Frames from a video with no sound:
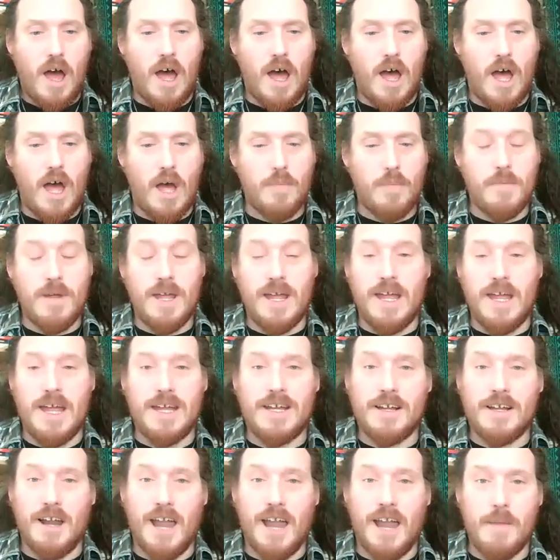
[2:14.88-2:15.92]
Um,
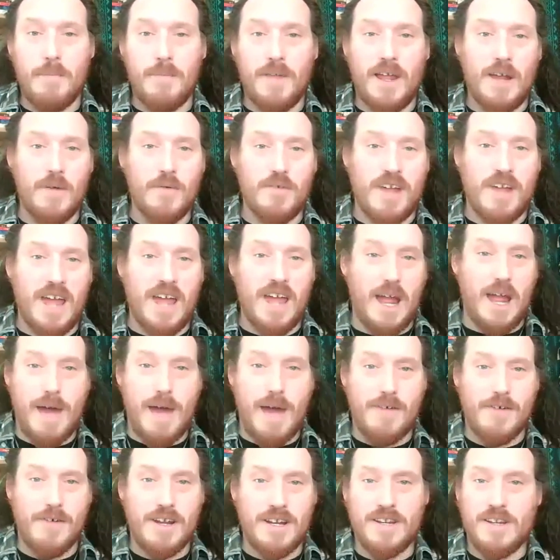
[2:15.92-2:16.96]
he claimed that he was getting
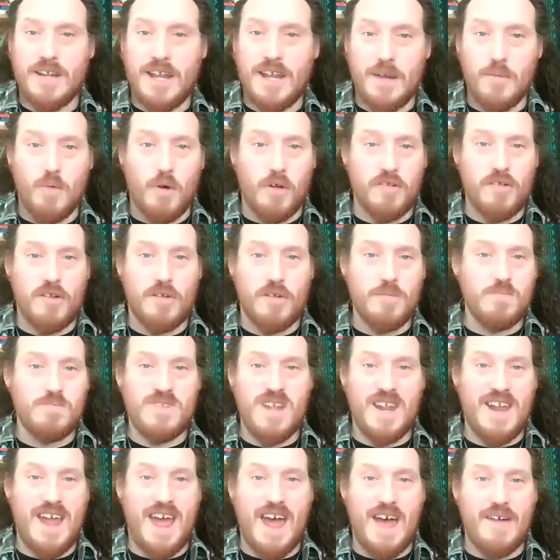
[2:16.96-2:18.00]
married. He wasn't,
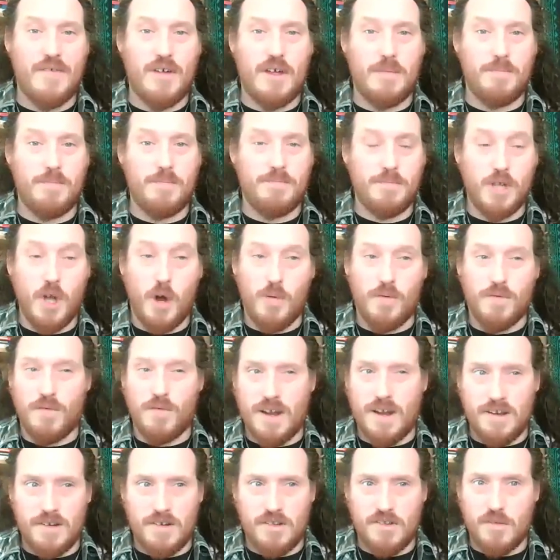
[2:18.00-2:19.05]
didn't have a
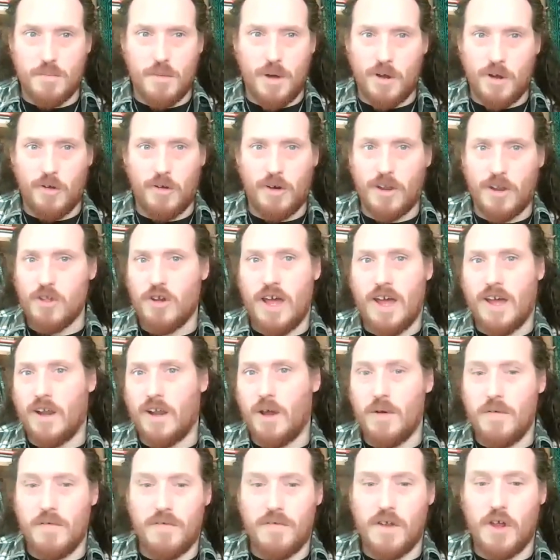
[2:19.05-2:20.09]
girlfriend to my knowledge, let
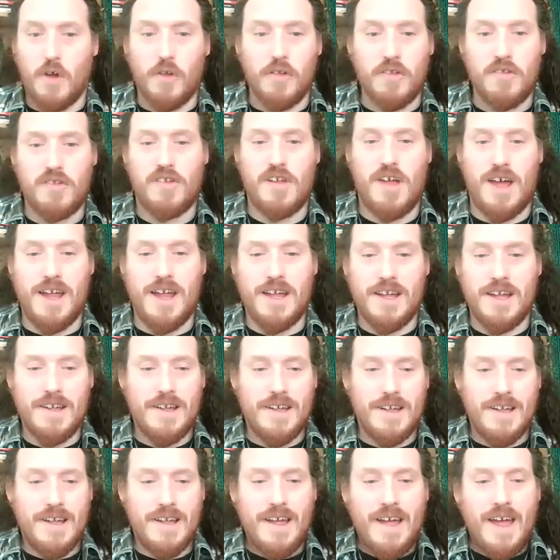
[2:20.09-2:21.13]
alone a fiance,
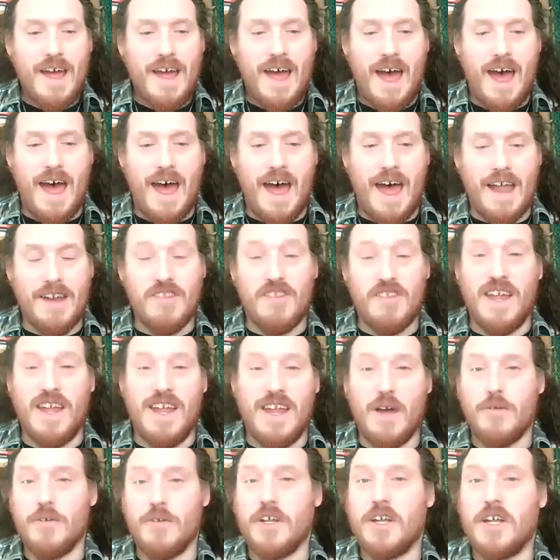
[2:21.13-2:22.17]
and that
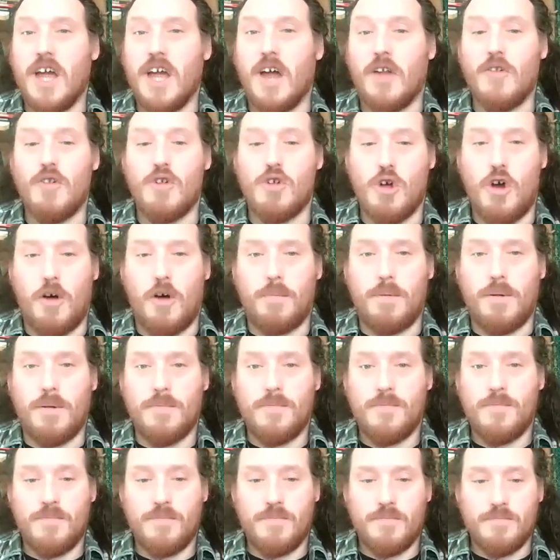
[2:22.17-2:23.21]
he owned a gun shop.
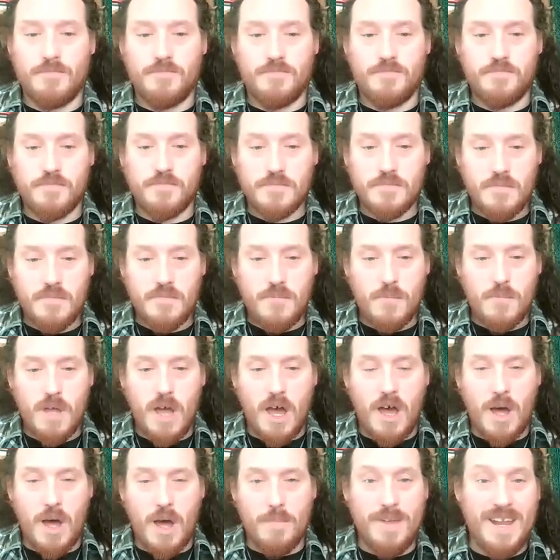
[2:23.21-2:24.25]

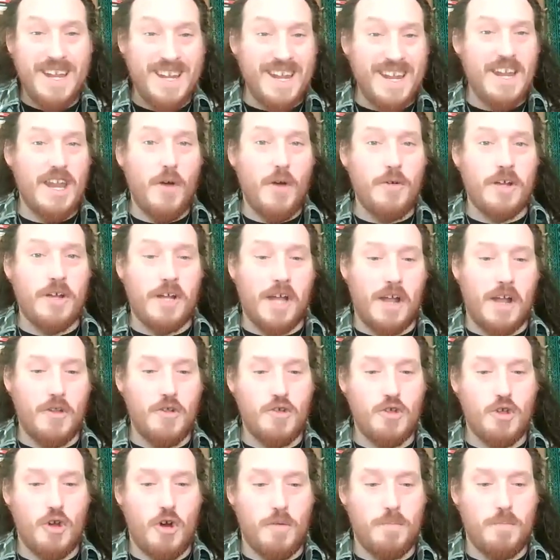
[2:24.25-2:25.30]
Um, he didn't own a gun
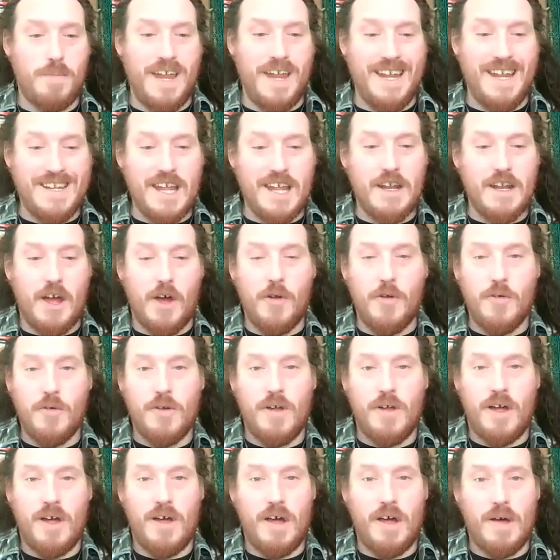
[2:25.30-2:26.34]
shop, but he did
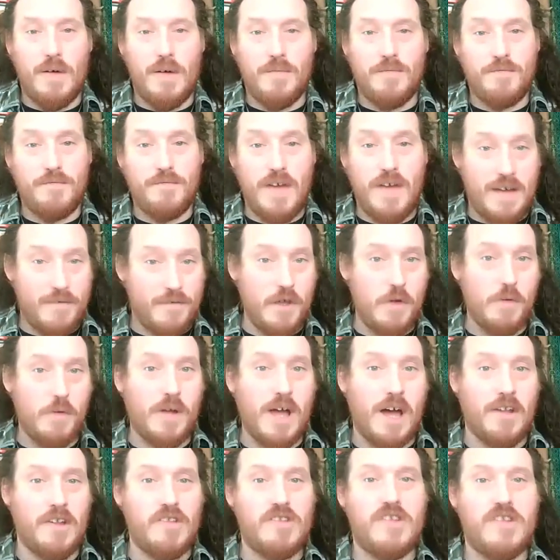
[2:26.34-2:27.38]
own a fair few
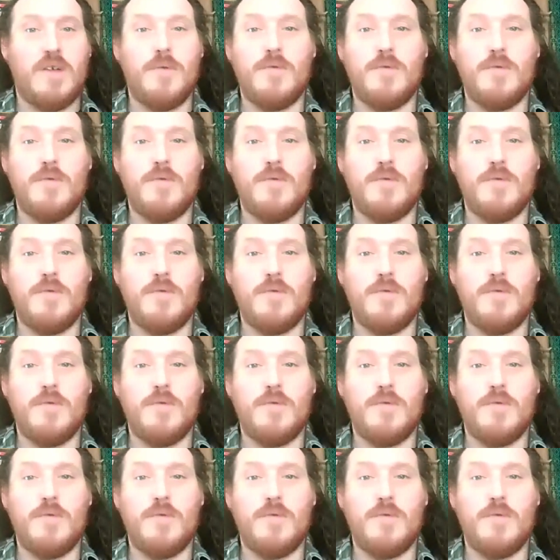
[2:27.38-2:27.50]
guns.